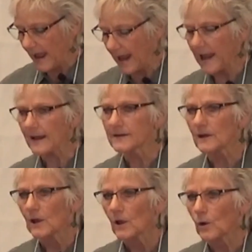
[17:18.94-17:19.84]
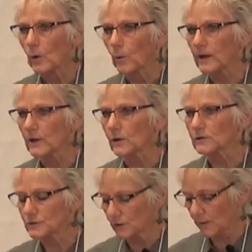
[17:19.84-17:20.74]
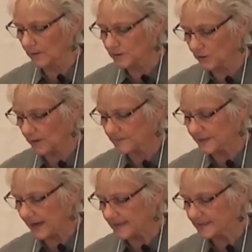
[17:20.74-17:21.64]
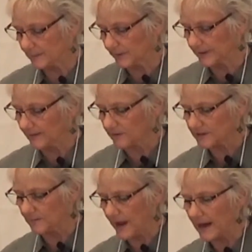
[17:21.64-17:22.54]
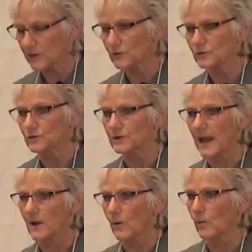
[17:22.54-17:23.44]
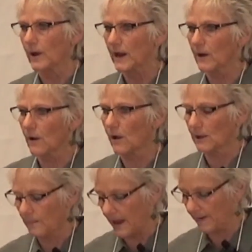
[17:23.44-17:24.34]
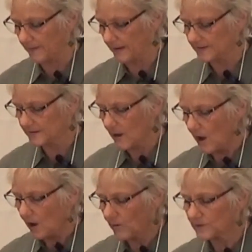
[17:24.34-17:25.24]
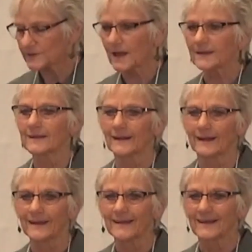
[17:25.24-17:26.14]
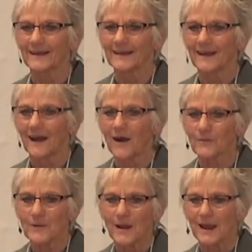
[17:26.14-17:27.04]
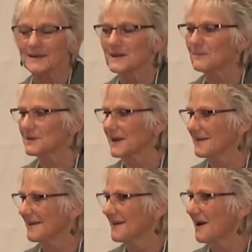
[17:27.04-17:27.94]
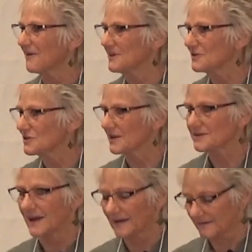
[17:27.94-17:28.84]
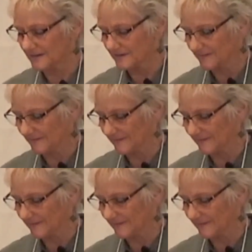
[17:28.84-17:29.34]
and critical circumcised believers back in Judea who hear all about this, who suddenly are accepting of these Gentiles.